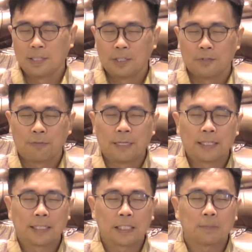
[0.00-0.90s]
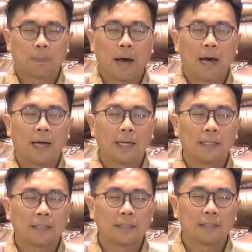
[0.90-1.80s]
feeling the
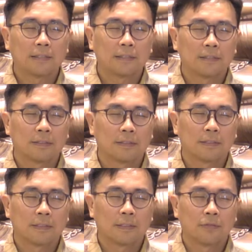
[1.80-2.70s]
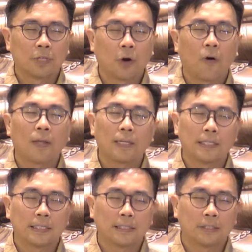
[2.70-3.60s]
spine
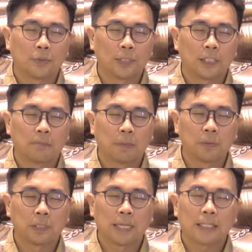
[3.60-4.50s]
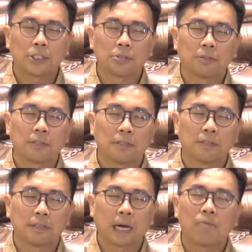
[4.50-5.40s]
recoiling to its most natural,
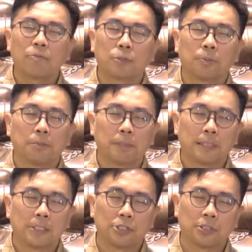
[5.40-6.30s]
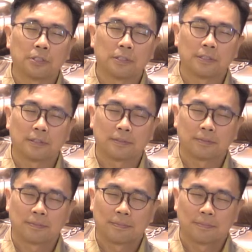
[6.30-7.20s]
comfortable position,
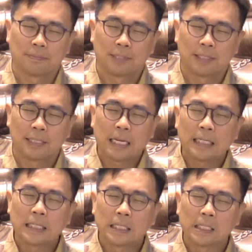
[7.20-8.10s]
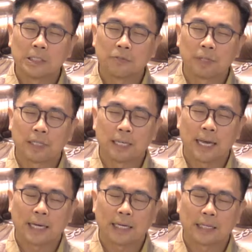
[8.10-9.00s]
slightly curved at the
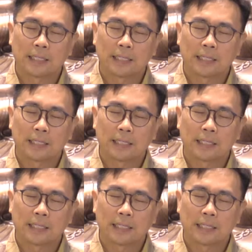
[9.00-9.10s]
neck.